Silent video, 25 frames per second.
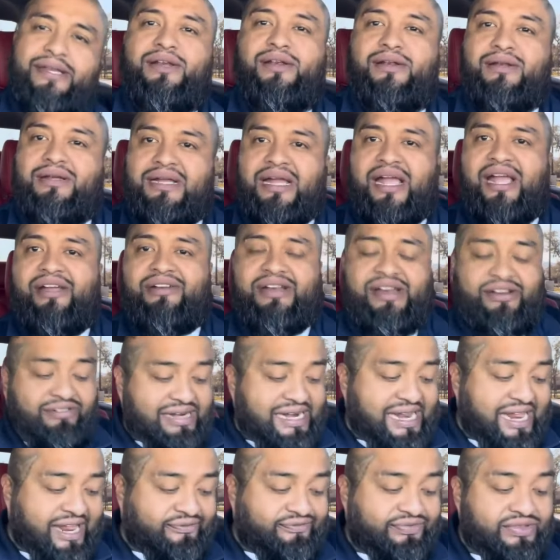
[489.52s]
here. I never
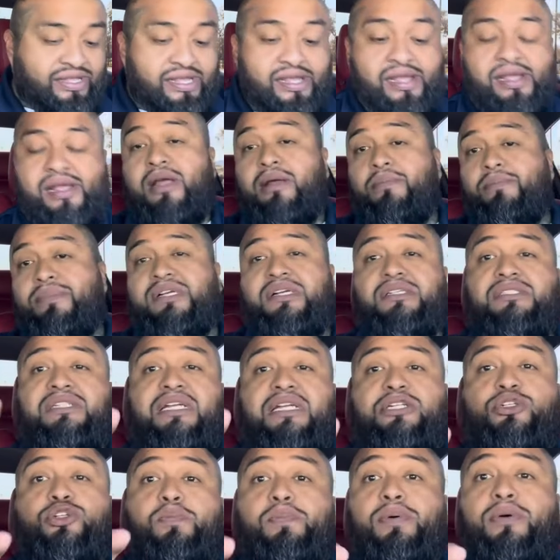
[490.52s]
left. Because
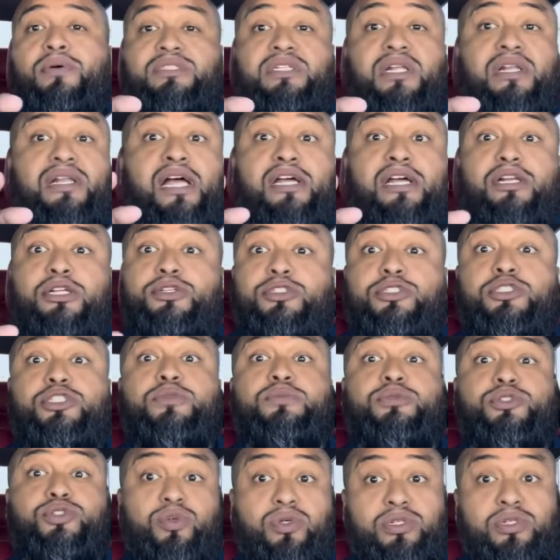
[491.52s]
I do post a lot of
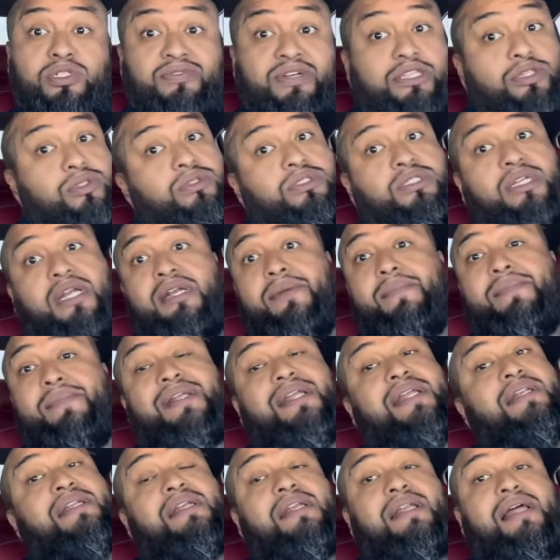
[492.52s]
YouTube shorts, vatos, and I'm
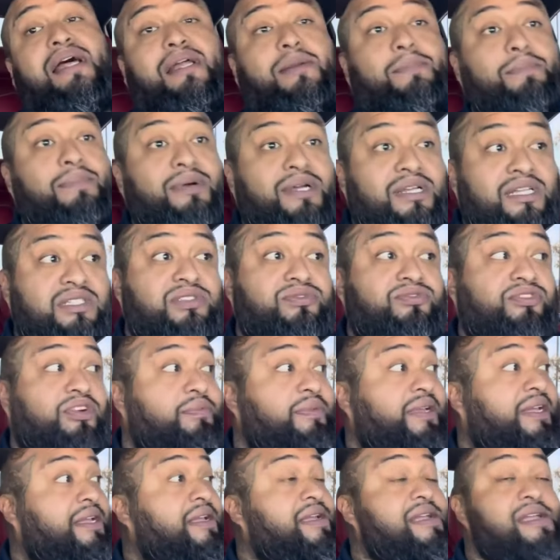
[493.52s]
getting a lot of buzz
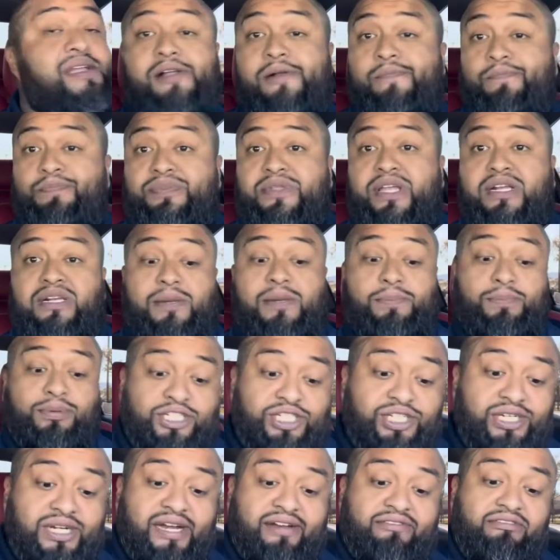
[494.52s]
from it. And I
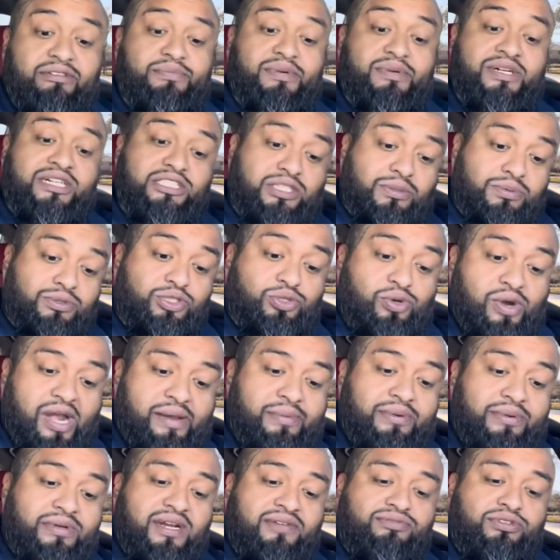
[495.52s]
appreciate everybody
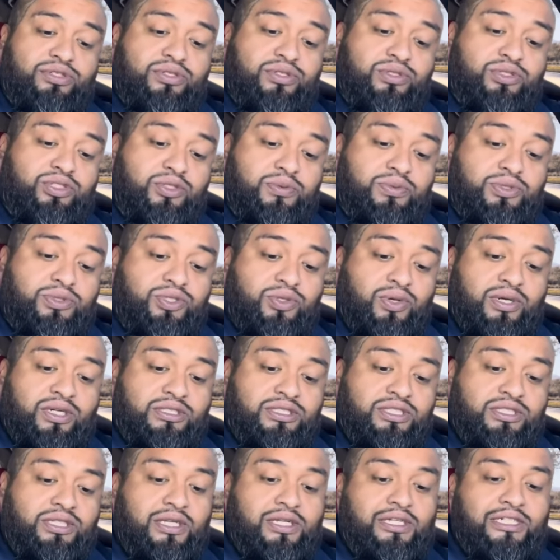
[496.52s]
subscribing off the YouTube
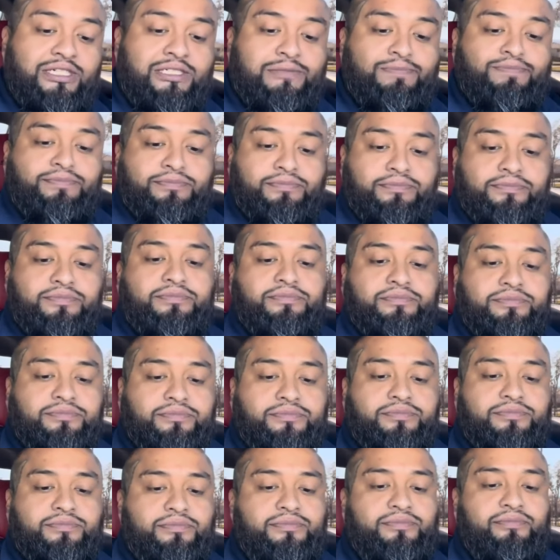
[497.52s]
shorts.
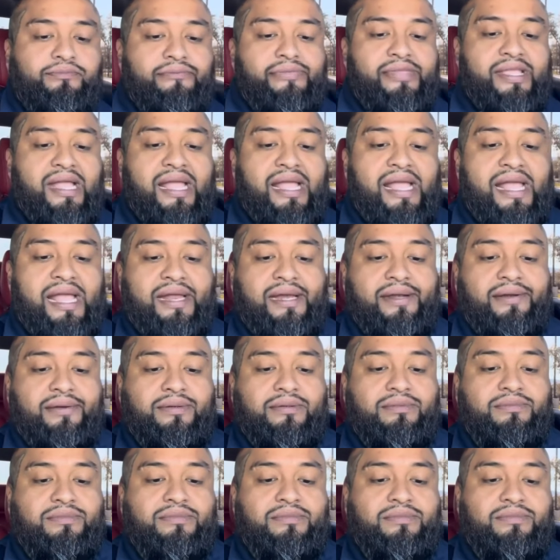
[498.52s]
And
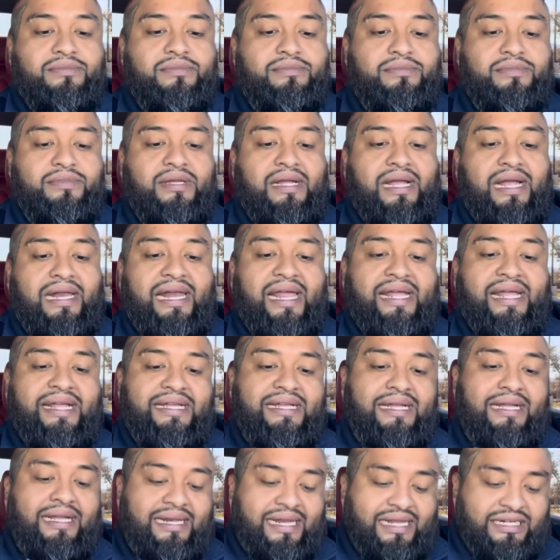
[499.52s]
I like
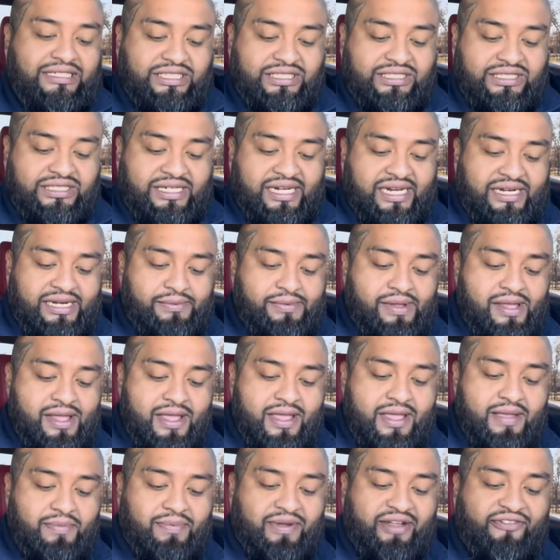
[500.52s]
it. I like just getting
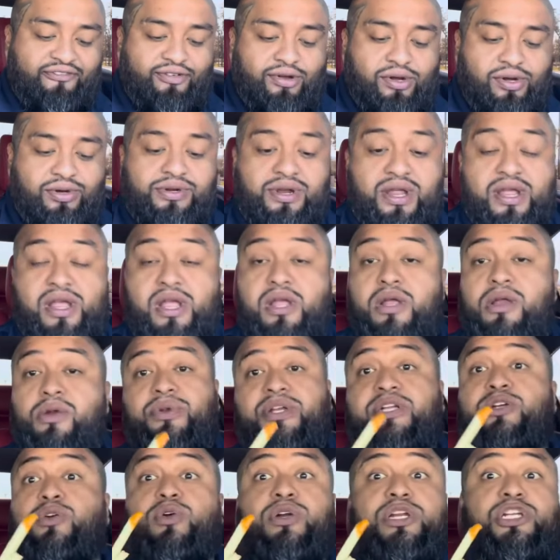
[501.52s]
my phone,
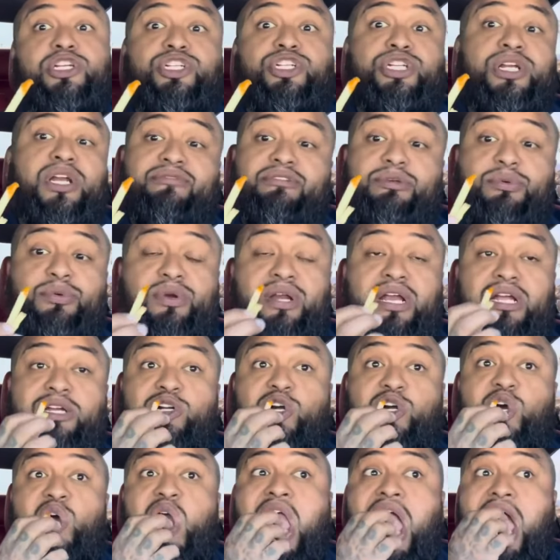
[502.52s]
recording shit everywhere I
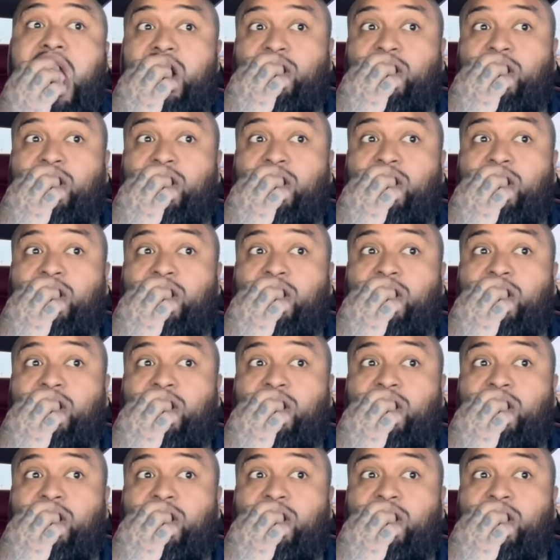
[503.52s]
go,